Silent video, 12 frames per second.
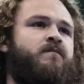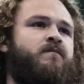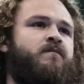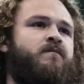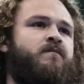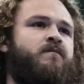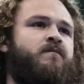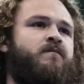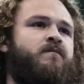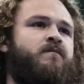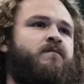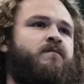
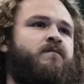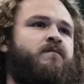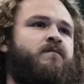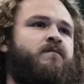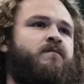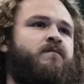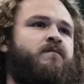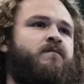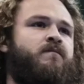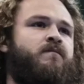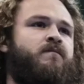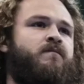
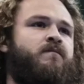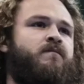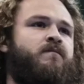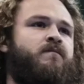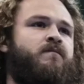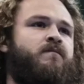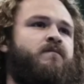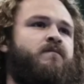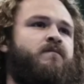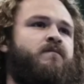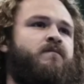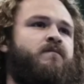
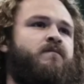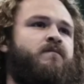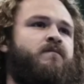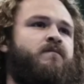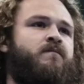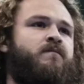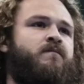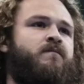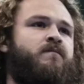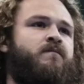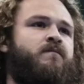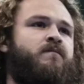
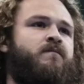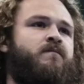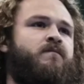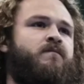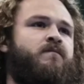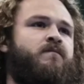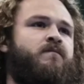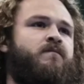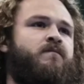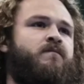This is a still picture; no speech is visible.